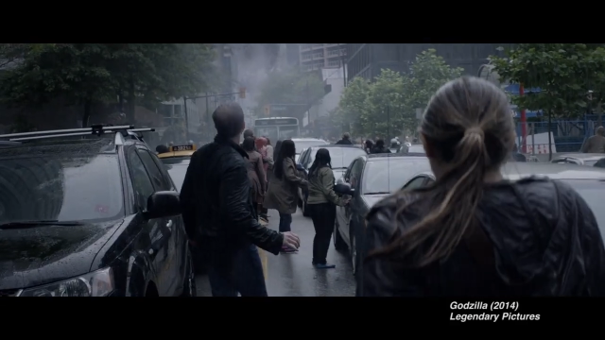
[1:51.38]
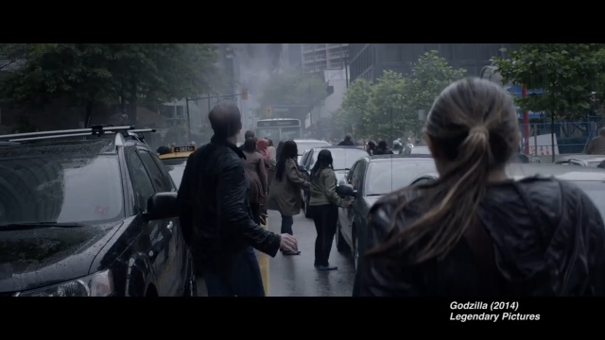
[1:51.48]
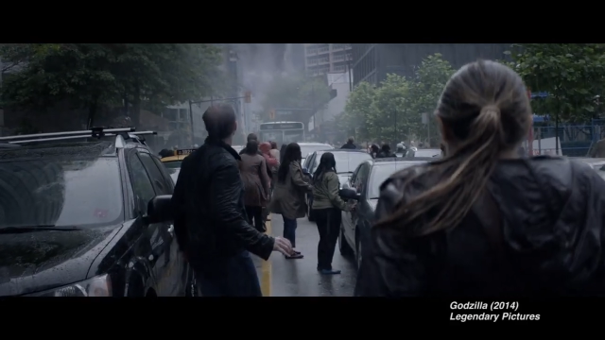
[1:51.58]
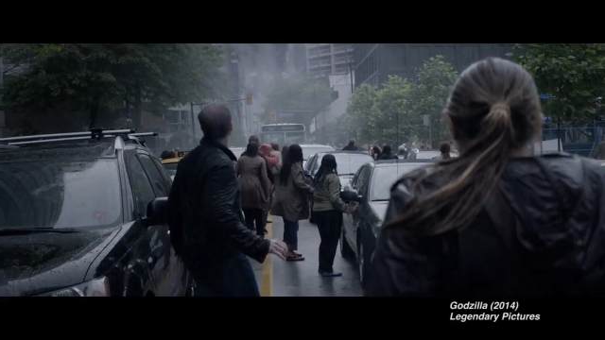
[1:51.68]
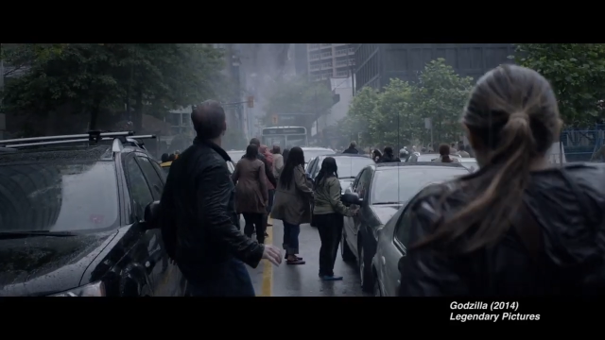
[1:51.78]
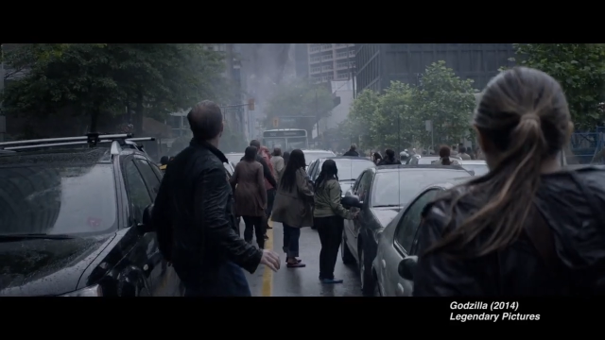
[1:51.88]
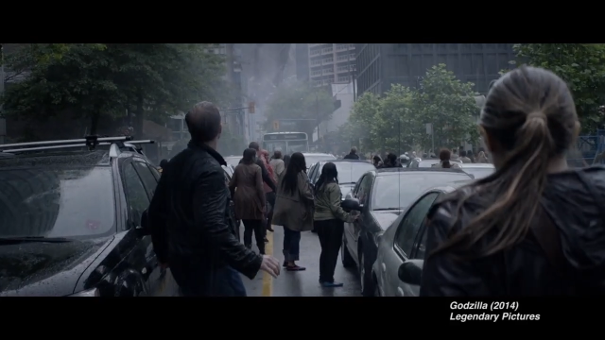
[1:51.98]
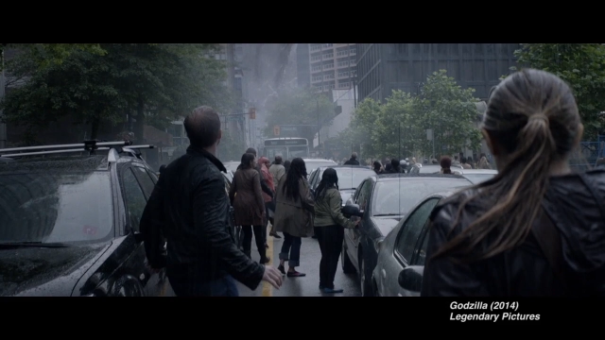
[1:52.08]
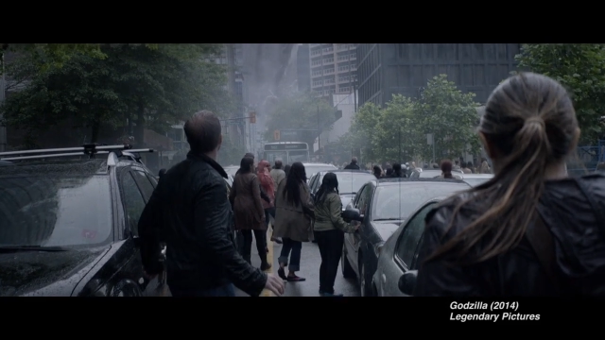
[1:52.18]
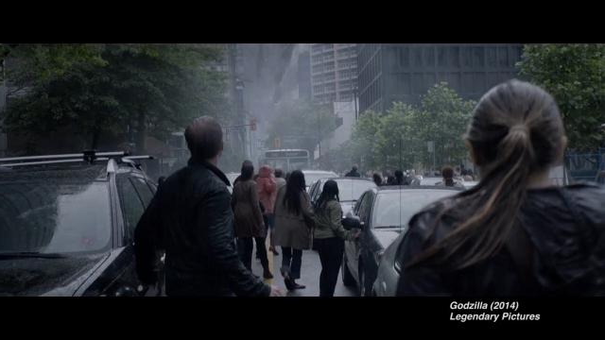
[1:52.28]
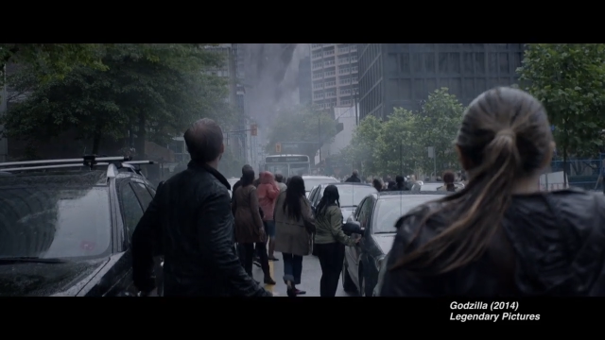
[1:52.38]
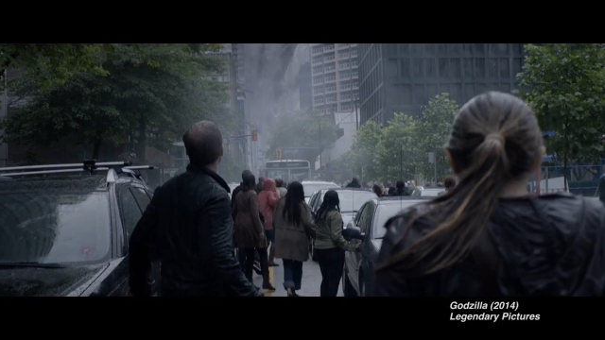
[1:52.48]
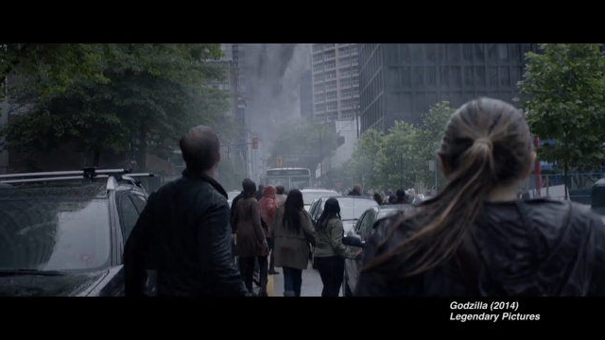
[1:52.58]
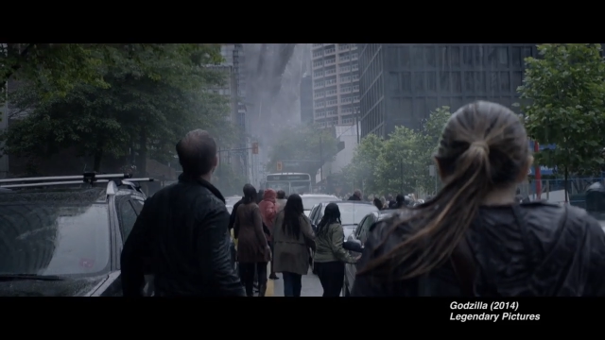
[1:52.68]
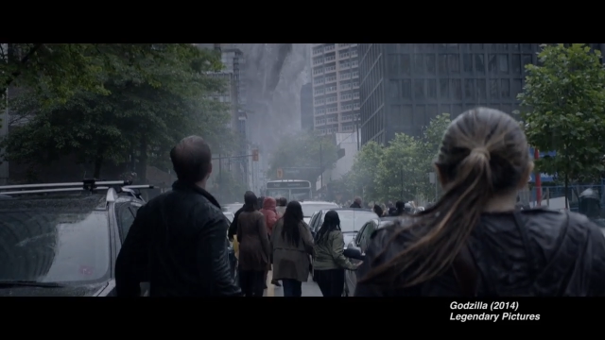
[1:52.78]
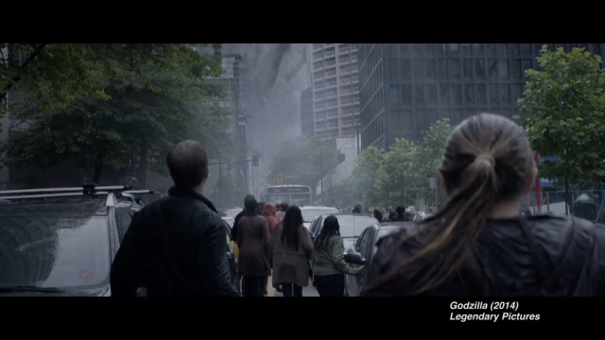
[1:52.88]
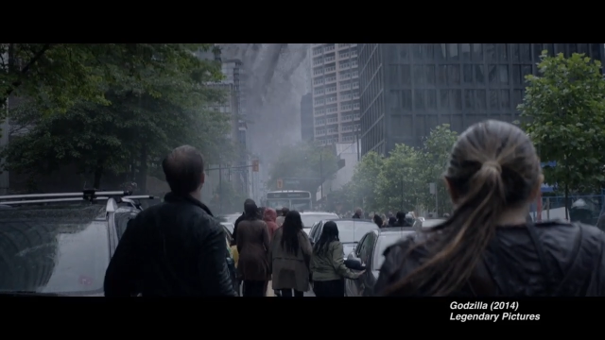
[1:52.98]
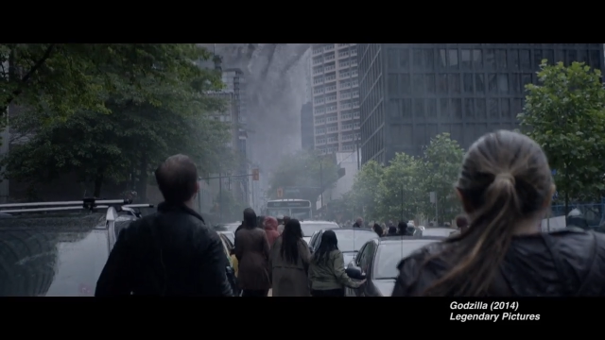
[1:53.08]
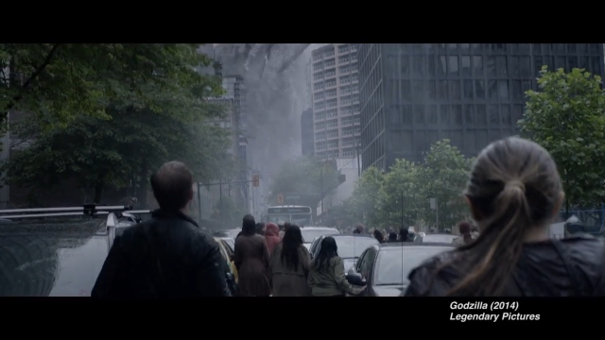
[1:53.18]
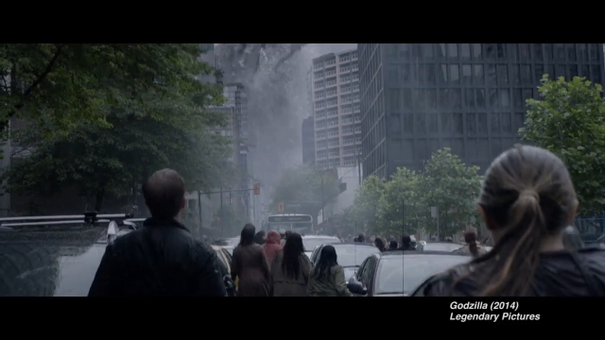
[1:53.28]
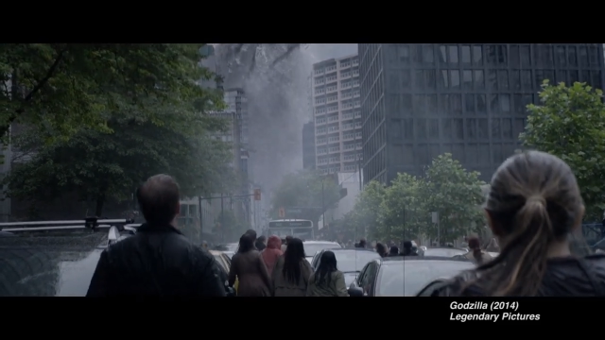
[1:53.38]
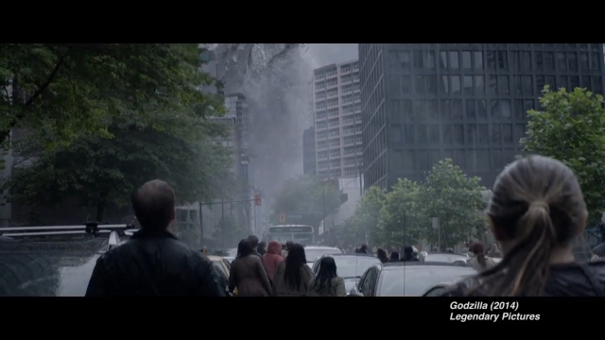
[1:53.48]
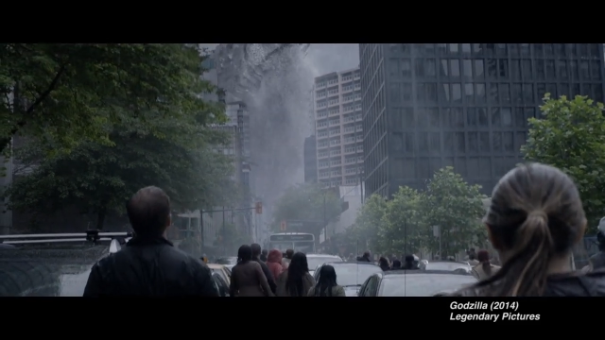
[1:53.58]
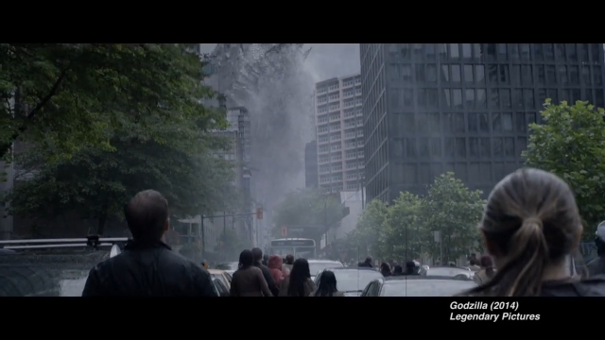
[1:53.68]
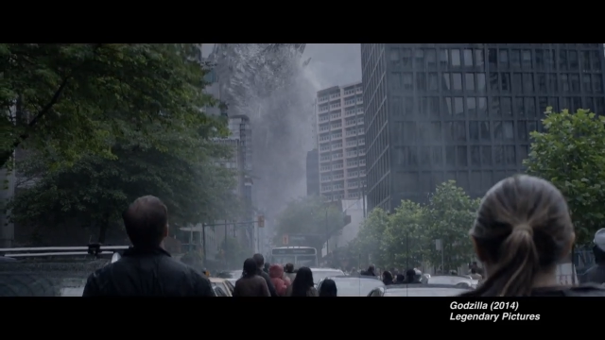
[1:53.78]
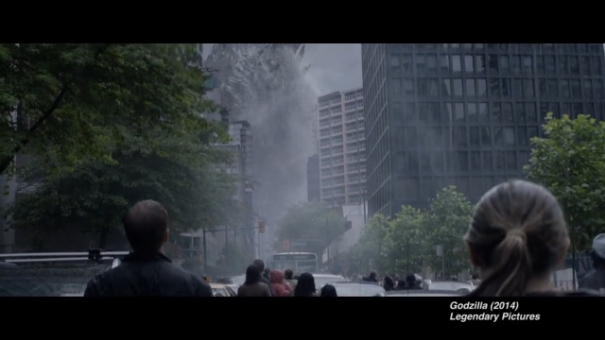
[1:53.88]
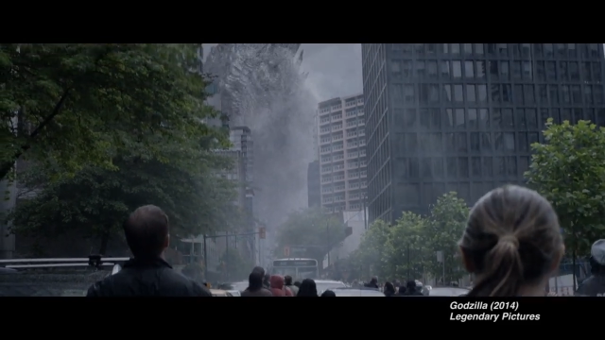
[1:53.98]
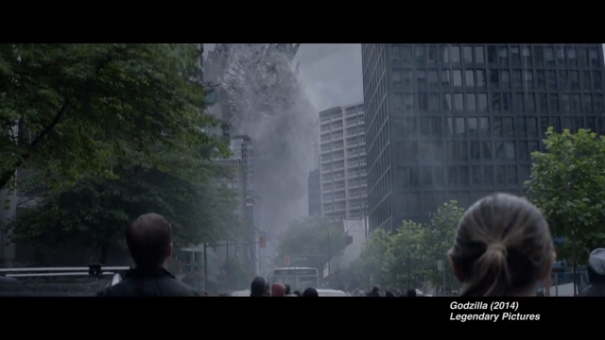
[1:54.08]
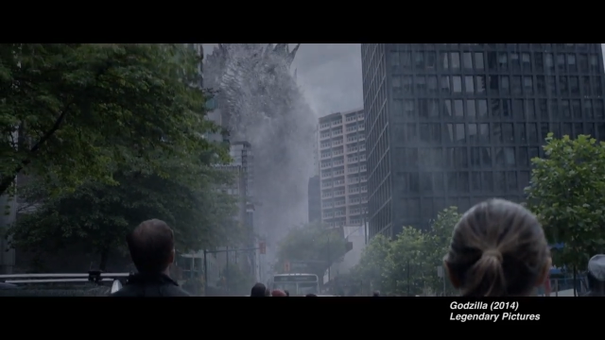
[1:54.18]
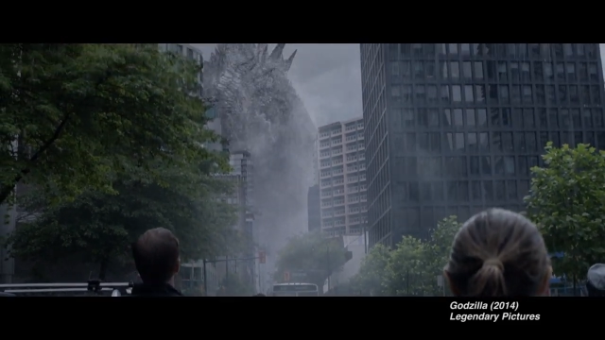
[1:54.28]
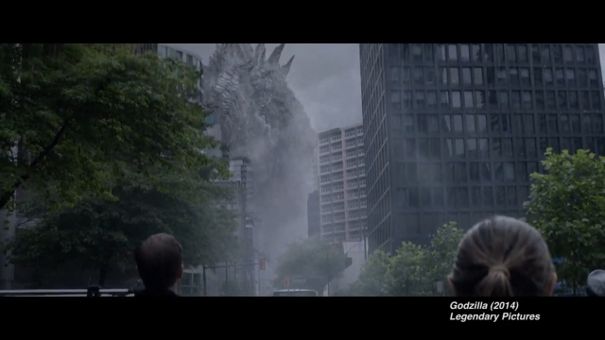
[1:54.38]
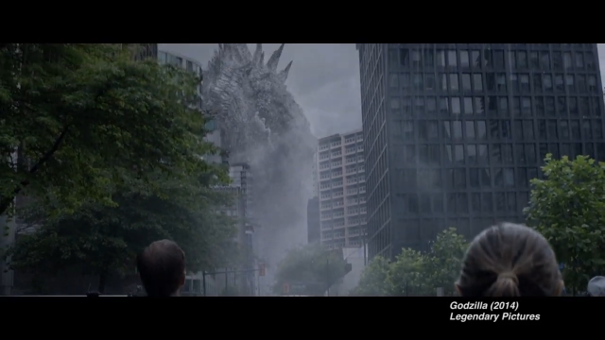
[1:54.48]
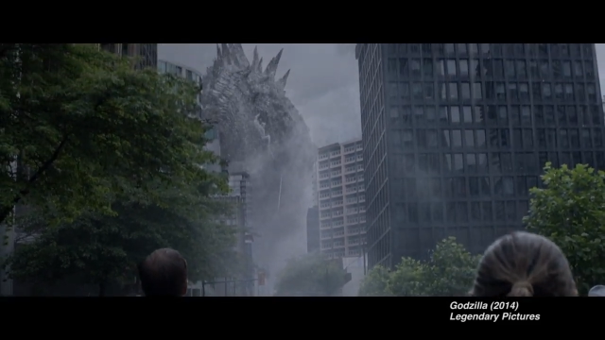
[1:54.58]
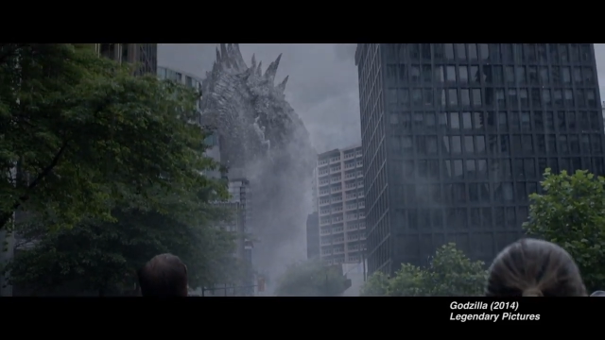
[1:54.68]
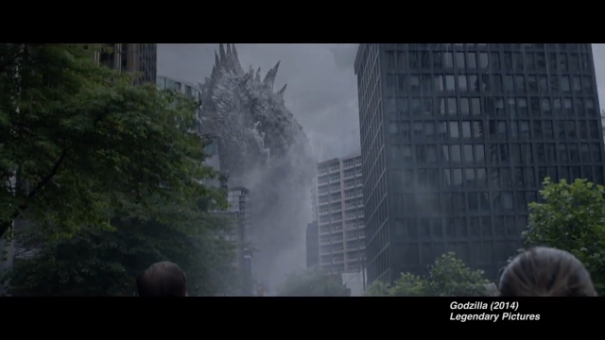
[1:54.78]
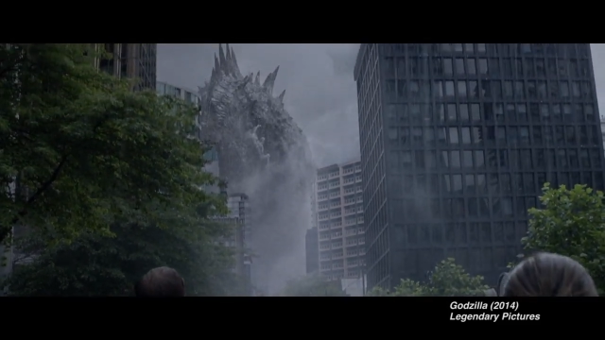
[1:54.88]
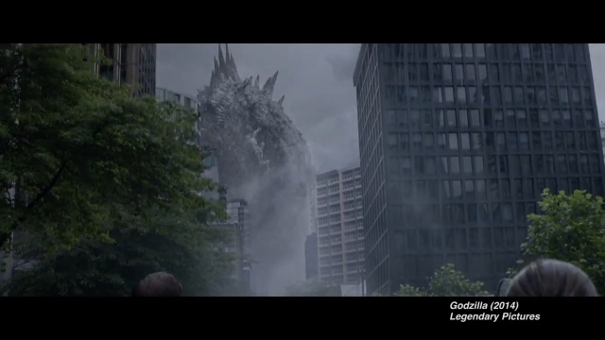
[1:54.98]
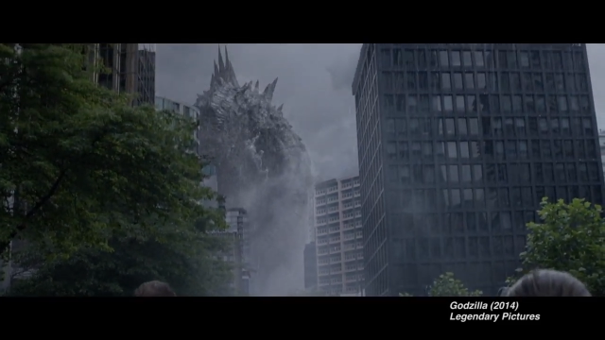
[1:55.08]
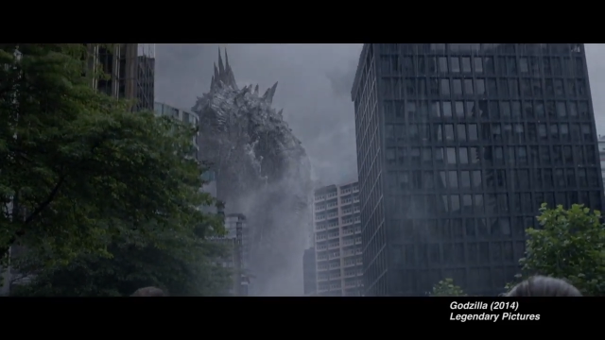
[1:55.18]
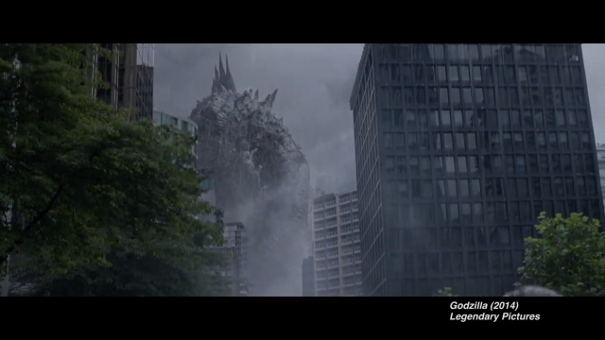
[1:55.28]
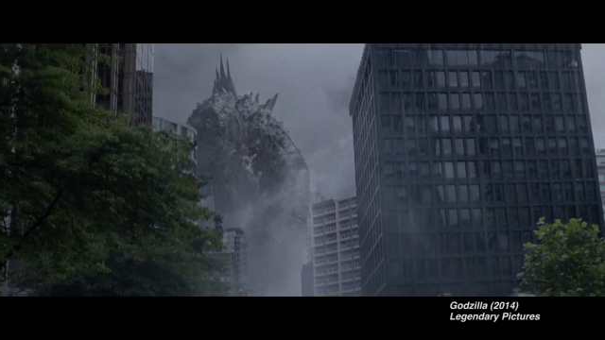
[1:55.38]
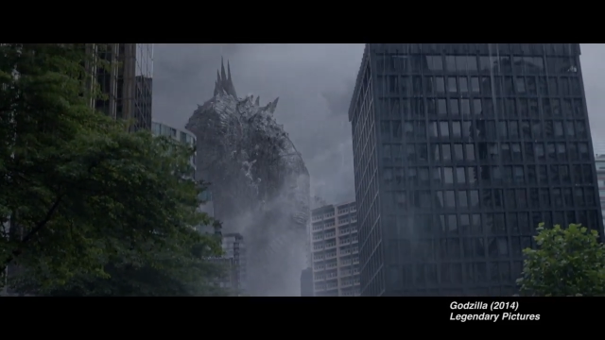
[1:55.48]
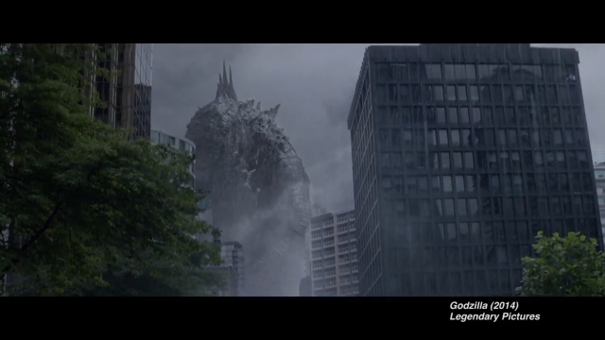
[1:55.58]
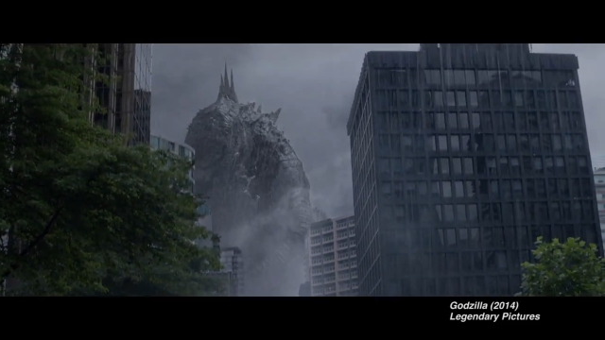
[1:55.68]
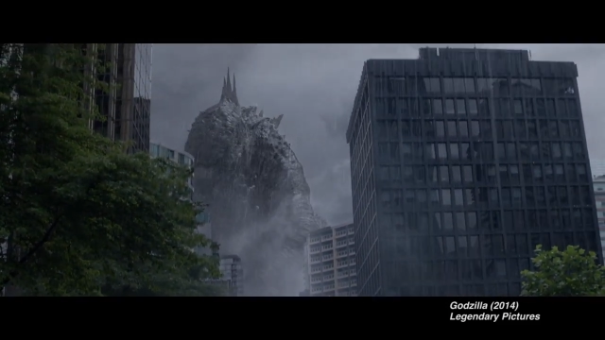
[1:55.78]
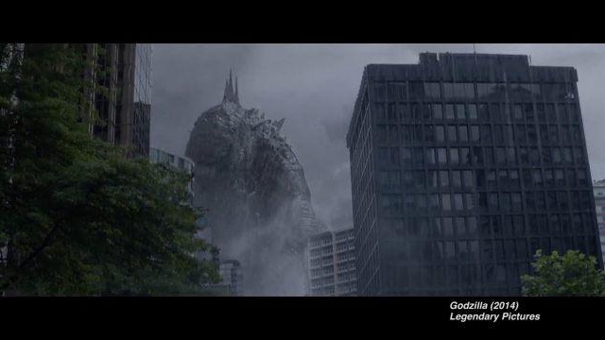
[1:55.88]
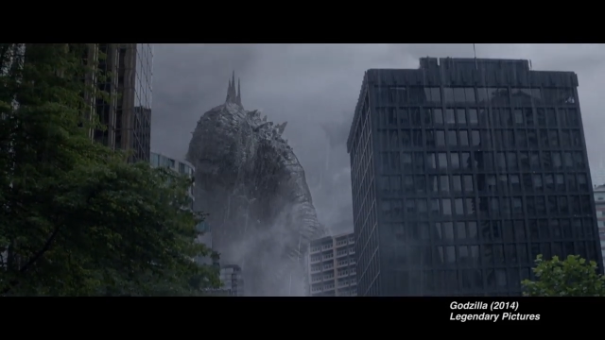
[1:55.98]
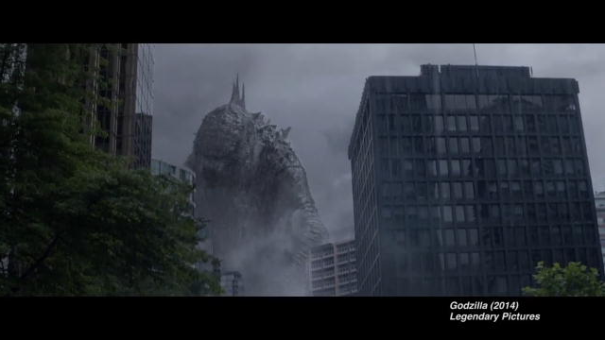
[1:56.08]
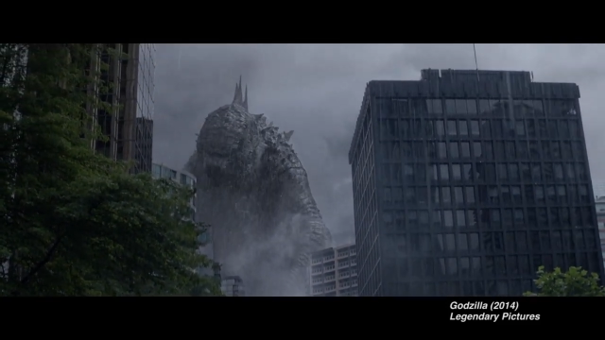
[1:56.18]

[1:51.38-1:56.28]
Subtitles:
No face is visible, so there are no lips to read.